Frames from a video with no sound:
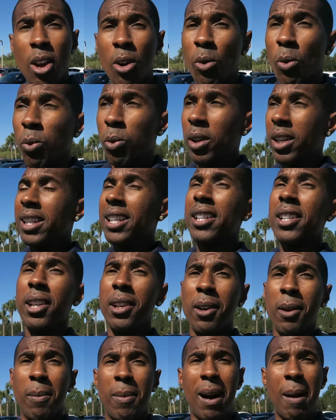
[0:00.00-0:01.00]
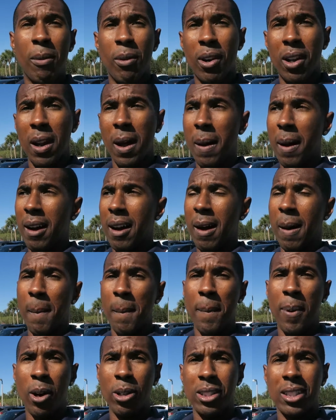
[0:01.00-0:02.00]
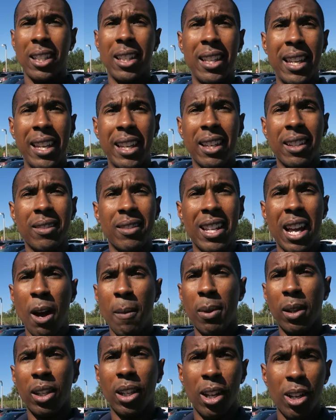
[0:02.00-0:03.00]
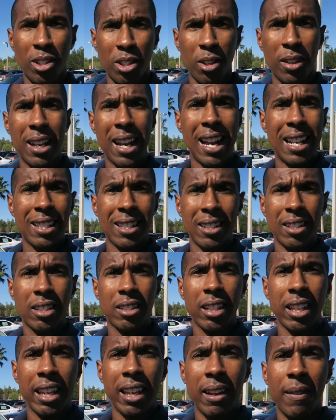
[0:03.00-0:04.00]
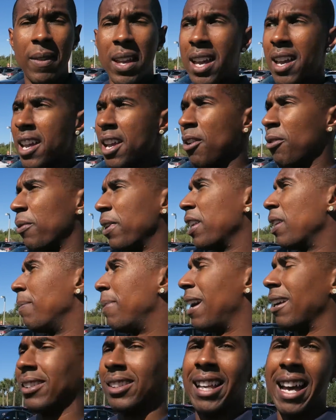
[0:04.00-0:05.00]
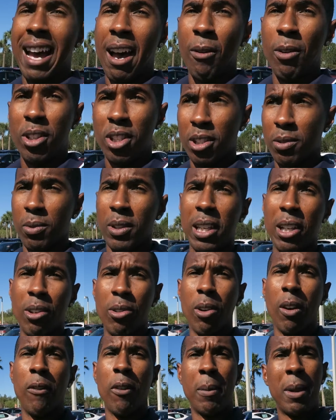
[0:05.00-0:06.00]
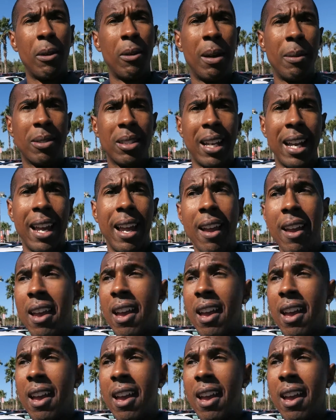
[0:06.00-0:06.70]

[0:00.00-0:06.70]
Really dope. I'm gonna post a link down below so you guys can see and read about that, which is really cool, from their website.